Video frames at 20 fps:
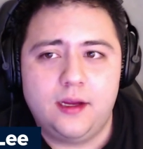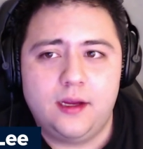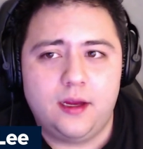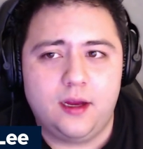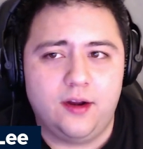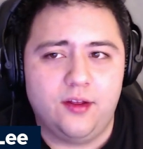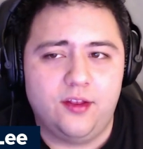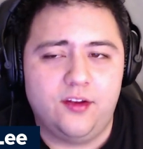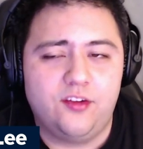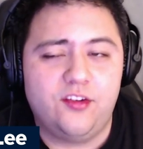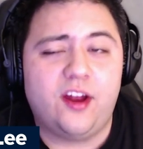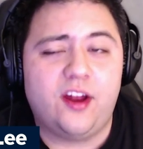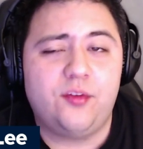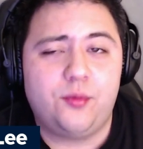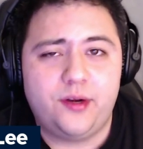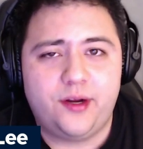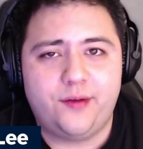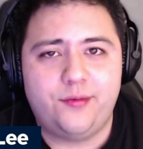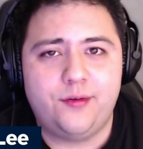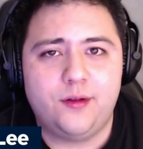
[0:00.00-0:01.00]
you know, the Jets
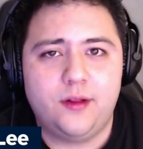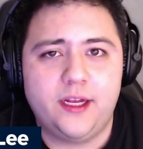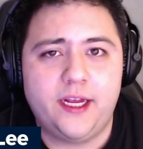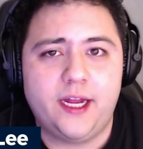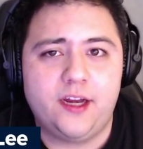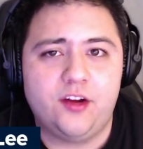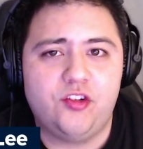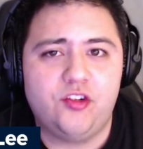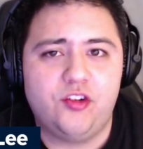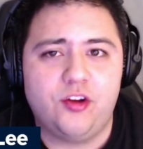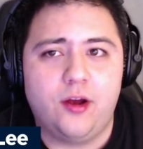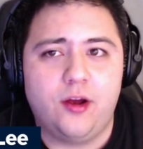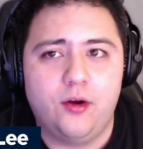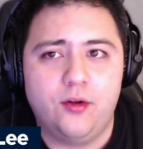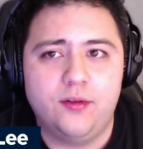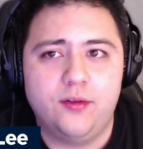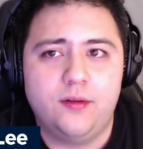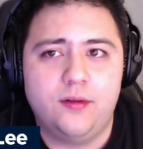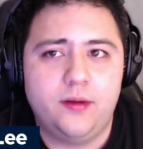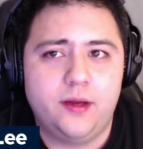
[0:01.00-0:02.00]
were definitely getting
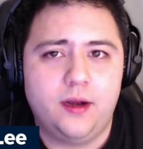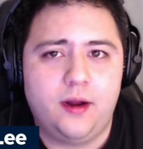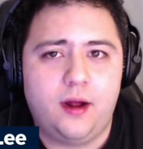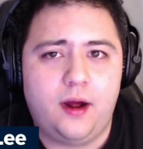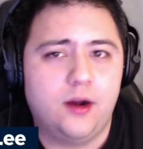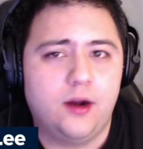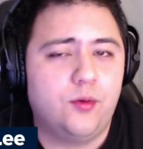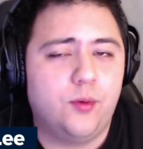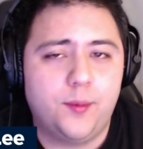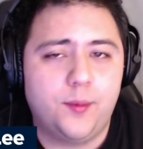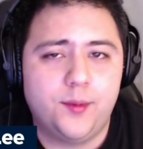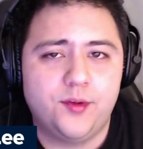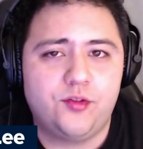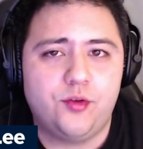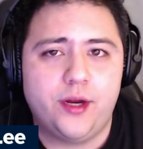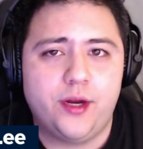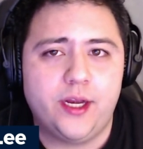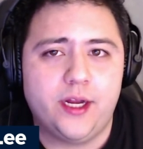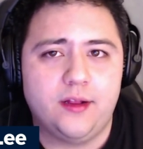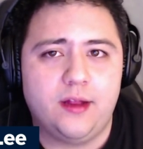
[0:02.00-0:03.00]
shelled. You know, Ottawa was
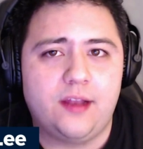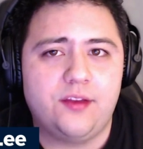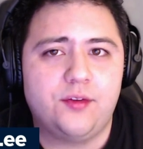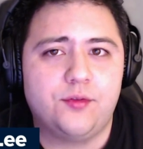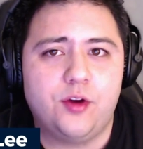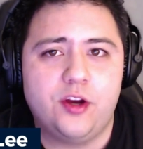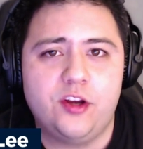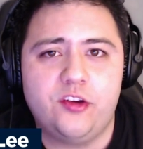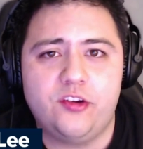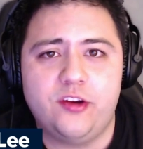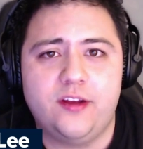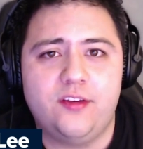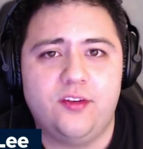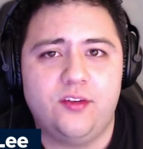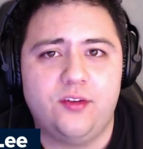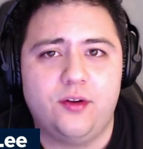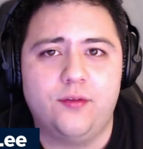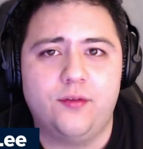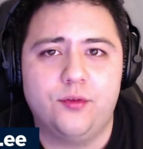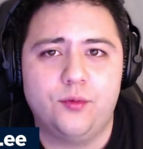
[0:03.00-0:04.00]
creating lots of great
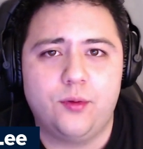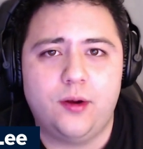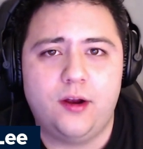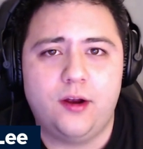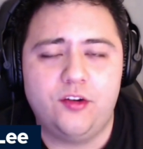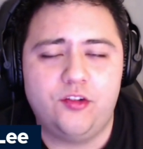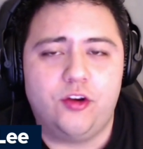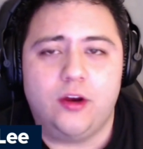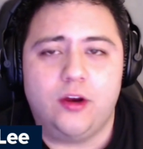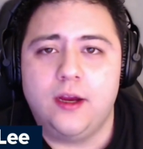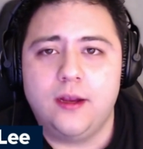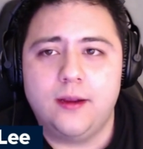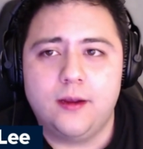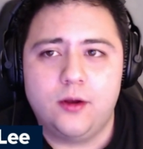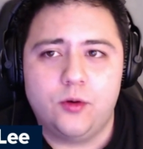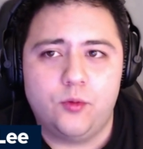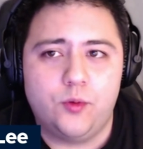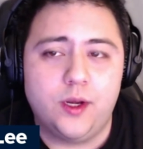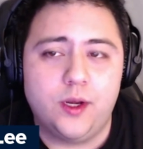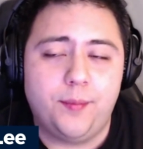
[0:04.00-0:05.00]
chances off the rush.
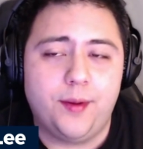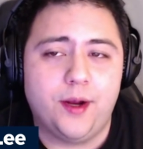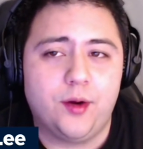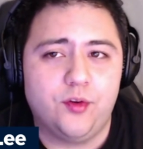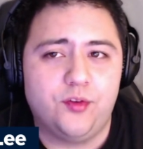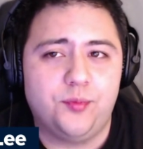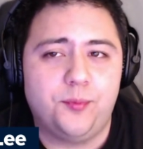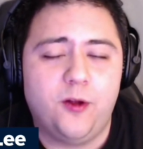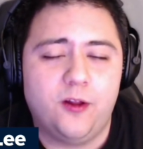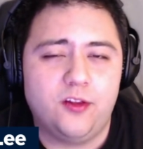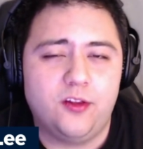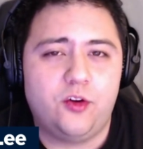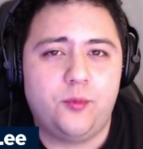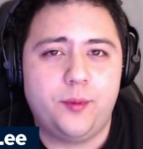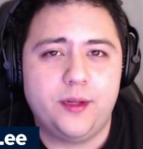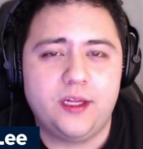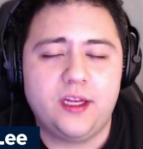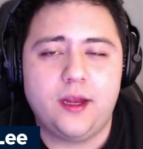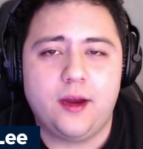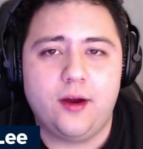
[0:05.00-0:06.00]
Winnipeg was a little
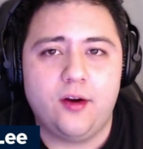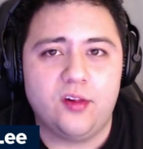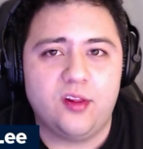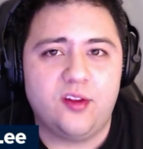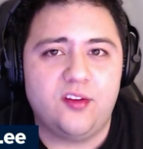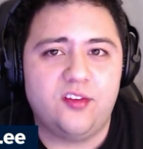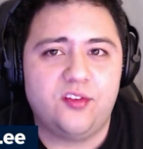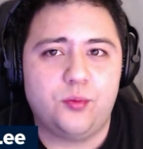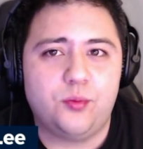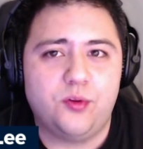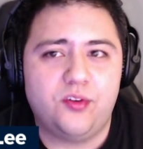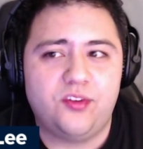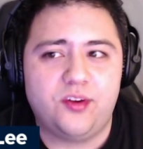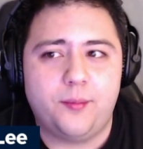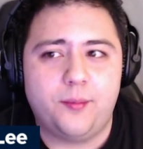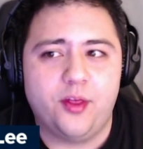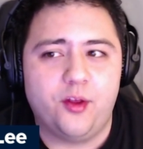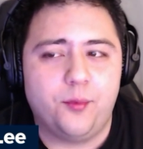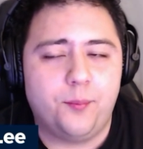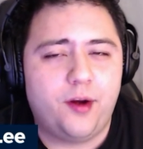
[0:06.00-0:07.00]
bit careless with
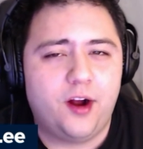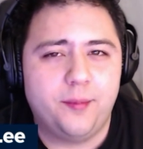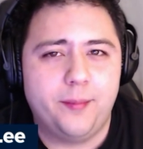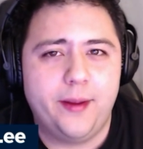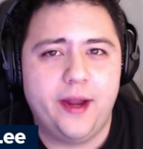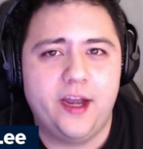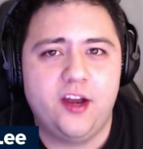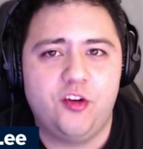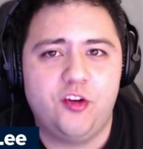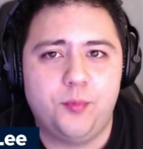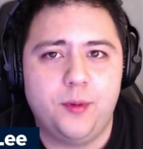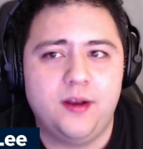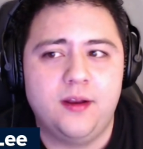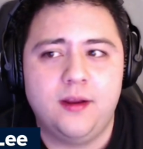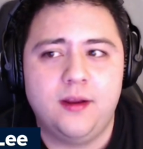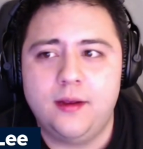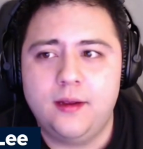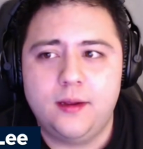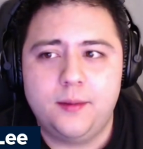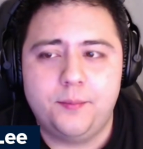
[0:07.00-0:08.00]
some of their puck management.
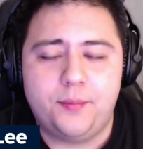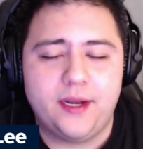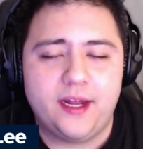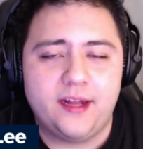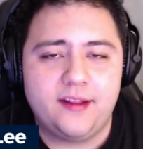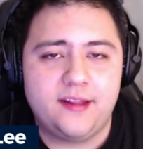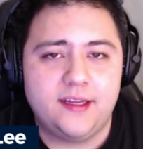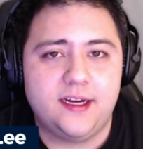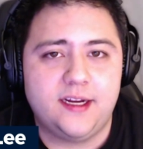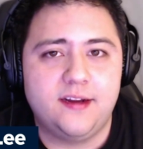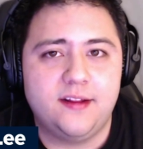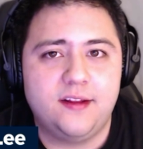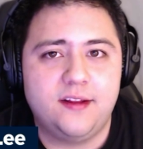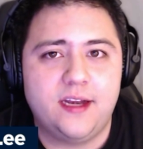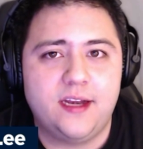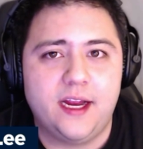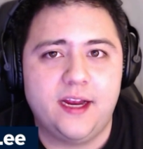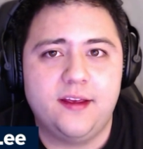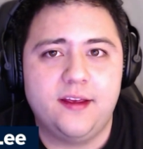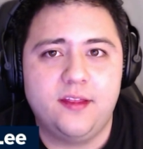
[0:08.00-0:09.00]
But at the end of the
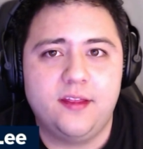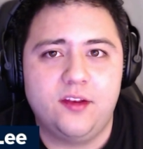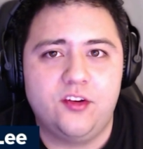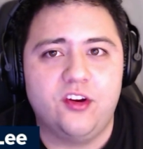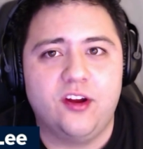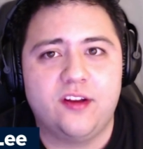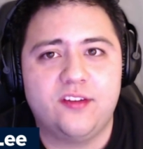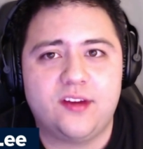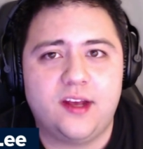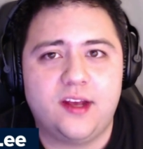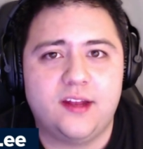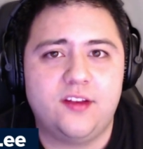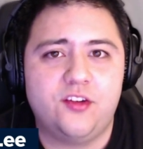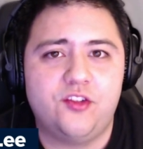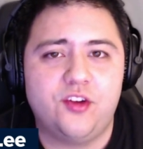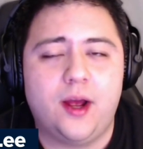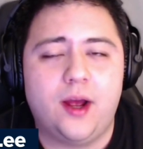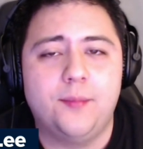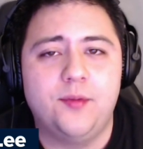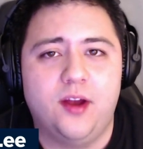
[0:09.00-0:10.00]
day, the Jets got the
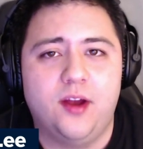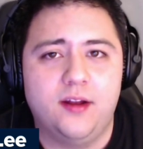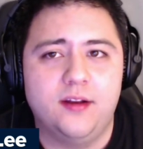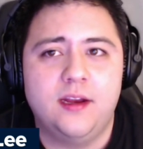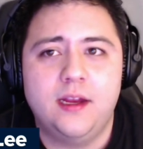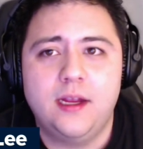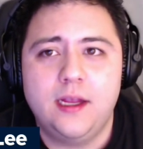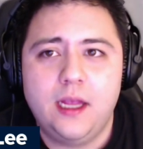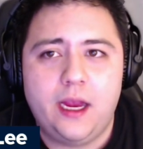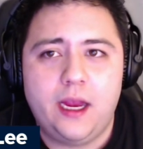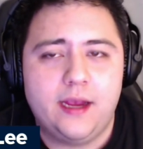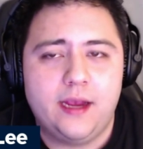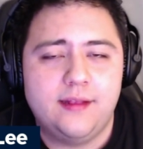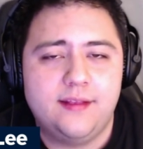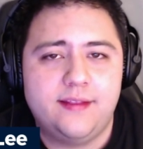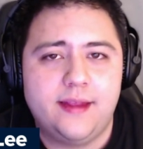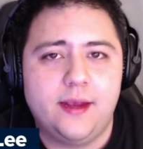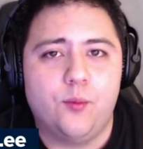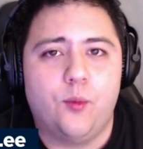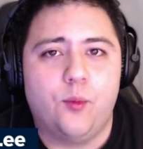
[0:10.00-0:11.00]
job done
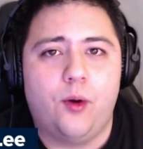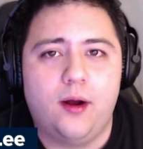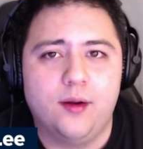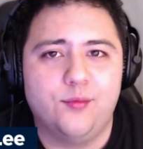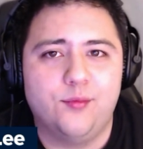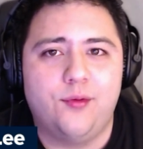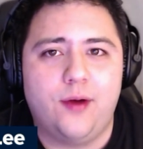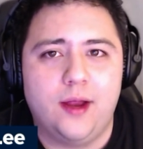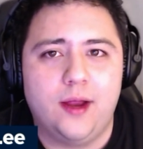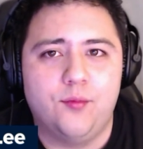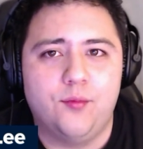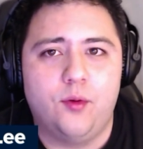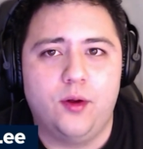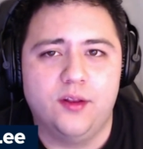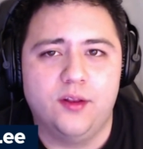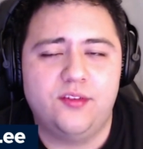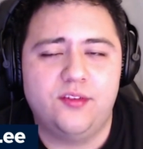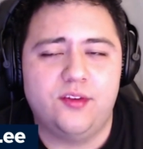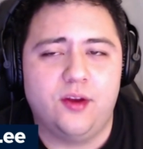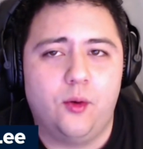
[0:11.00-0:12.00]
and they won
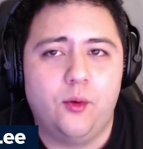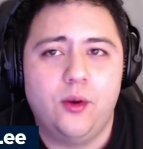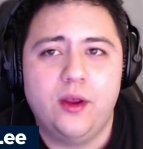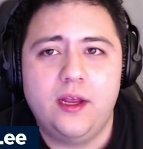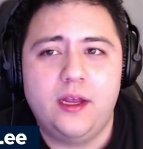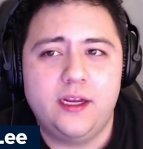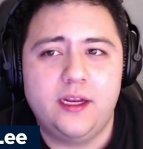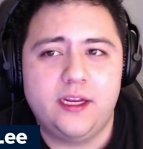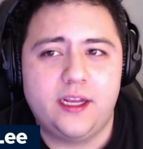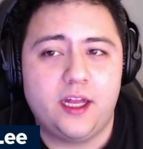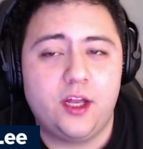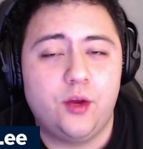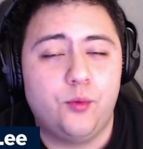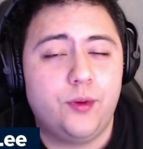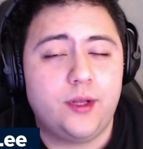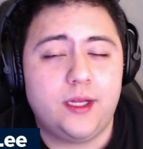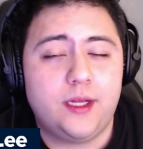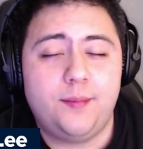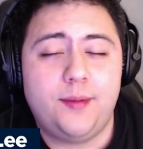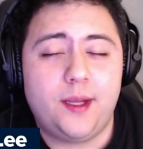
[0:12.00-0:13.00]
5-1. So can you
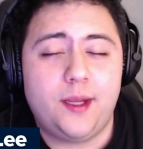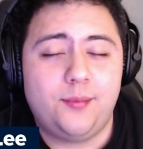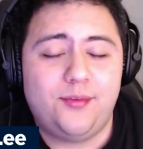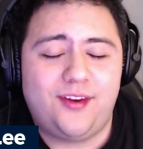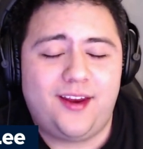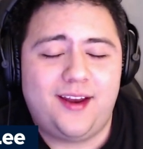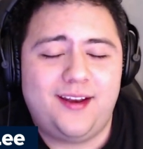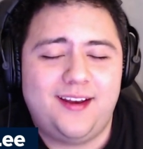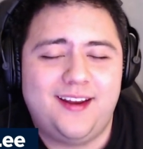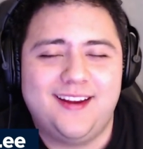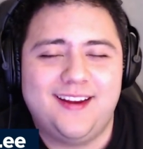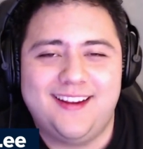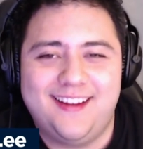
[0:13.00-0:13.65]
really be upset?